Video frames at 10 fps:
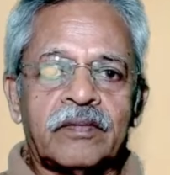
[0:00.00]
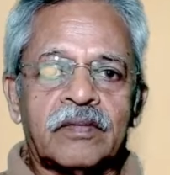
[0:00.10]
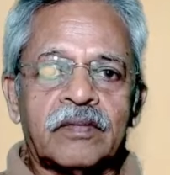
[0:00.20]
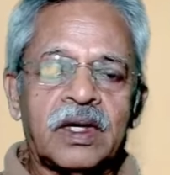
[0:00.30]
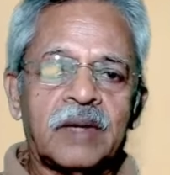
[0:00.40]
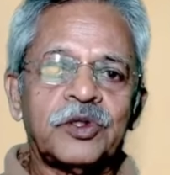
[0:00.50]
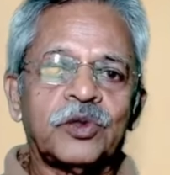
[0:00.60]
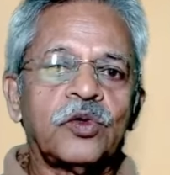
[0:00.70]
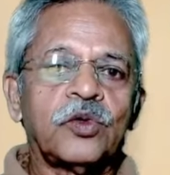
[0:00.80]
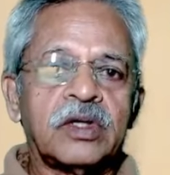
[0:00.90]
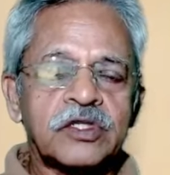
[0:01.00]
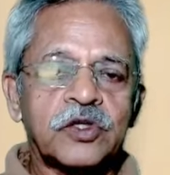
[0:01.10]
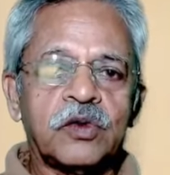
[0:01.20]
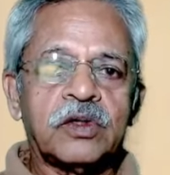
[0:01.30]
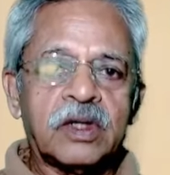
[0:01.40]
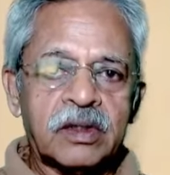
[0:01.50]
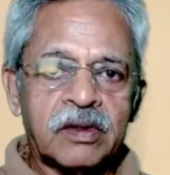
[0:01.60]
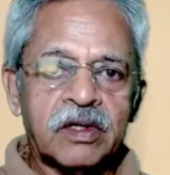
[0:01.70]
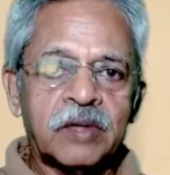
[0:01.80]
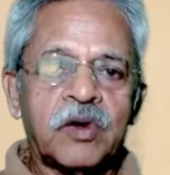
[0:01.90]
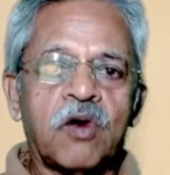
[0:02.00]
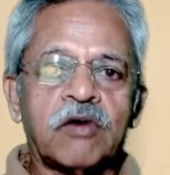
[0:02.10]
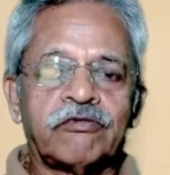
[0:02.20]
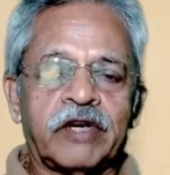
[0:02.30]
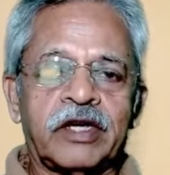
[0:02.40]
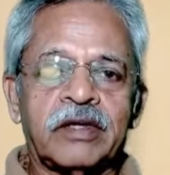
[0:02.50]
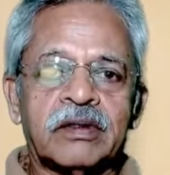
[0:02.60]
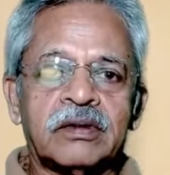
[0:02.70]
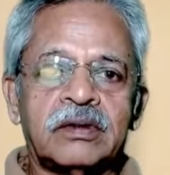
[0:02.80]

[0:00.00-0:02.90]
The haptocorrin has got another name, or finder,